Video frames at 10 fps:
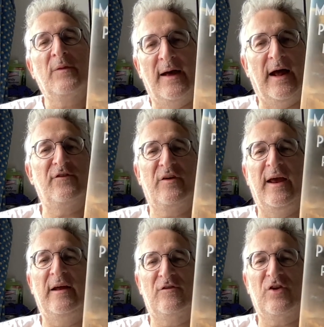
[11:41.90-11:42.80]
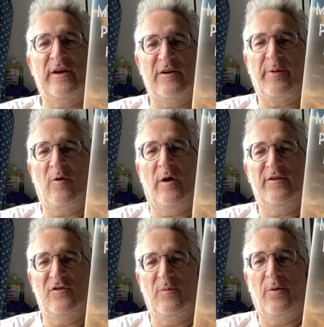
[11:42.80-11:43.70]
and actually it turned out to be quite
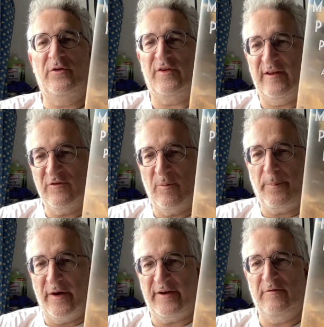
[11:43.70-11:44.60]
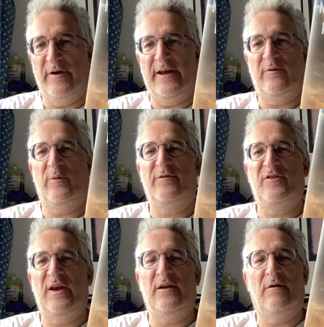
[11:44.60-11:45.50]
disappointing. It was a buddy read with
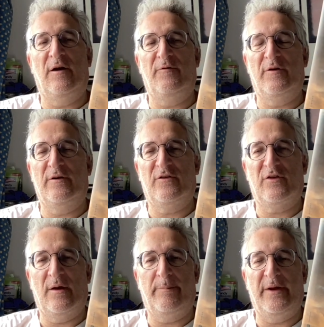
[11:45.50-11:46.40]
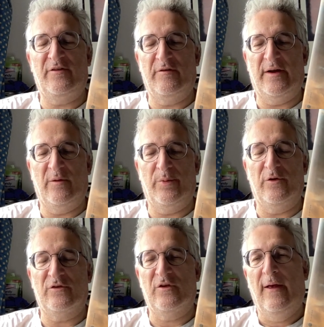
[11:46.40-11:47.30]
Zena over at uh, Beating Around the
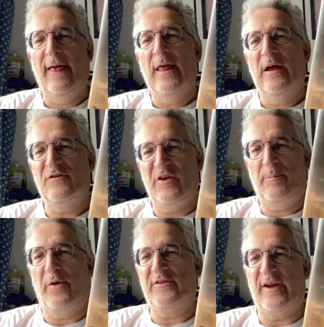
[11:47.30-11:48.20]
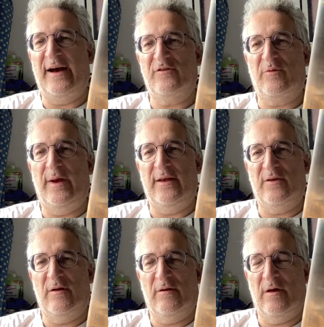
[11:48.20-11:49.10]
Books, and she pointed out to me
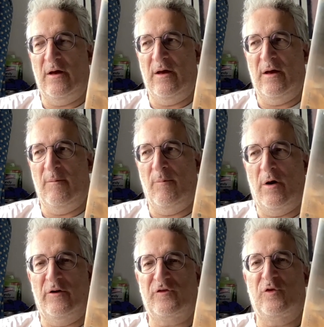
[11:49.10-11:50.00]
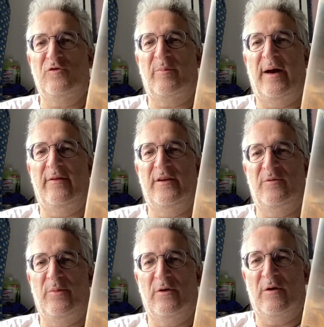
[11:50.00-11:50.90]
that uh, Marra's talked about
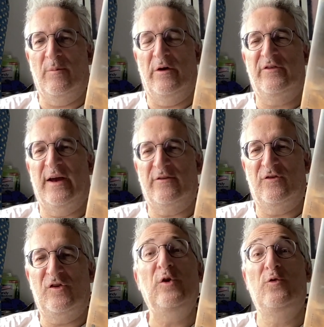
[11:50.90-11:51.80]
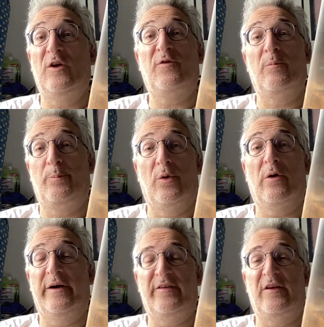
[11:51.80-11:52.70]
this book emerging out of two different
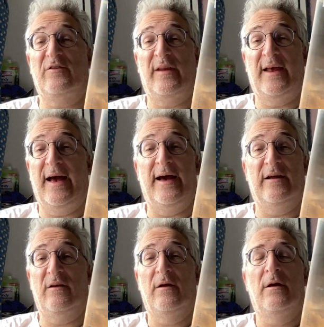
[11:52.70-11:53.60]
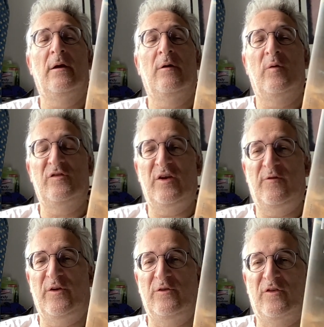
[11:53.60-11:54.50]
book ideas that he had, which he
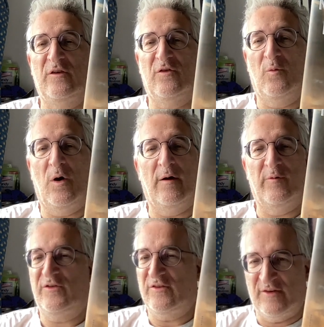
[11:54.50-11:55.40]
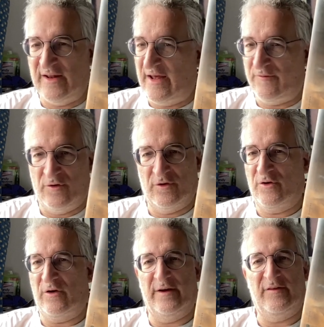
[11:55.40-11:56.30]
fused into one, which is never a
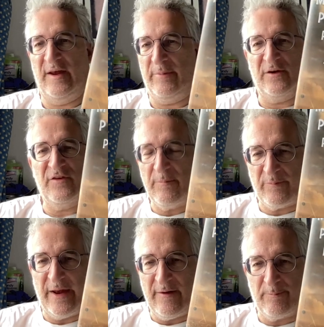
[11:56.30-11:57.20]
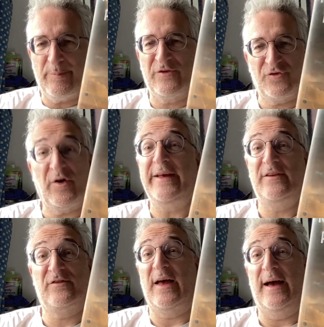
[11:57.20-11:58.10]
good idea because it it
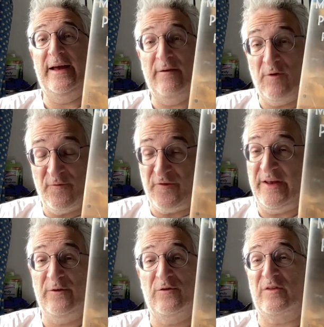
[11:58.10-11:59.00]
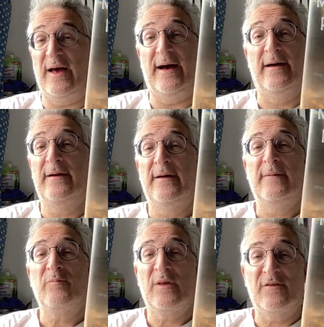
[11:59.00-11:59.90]
betrays that, it reveals that.
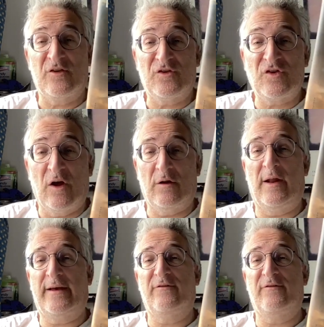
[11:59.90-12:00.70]
There's a certain lack